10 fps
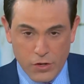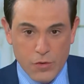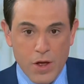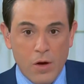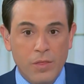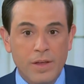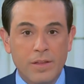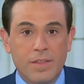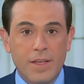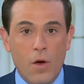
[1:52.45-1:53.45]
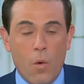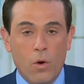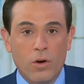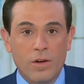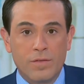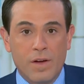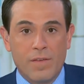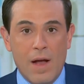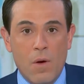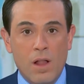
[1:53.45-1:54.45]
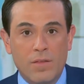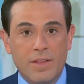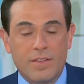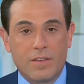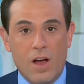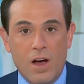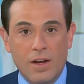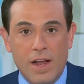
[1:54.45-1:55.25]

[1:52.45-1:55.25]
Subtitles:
you know the order of how all of this has gone,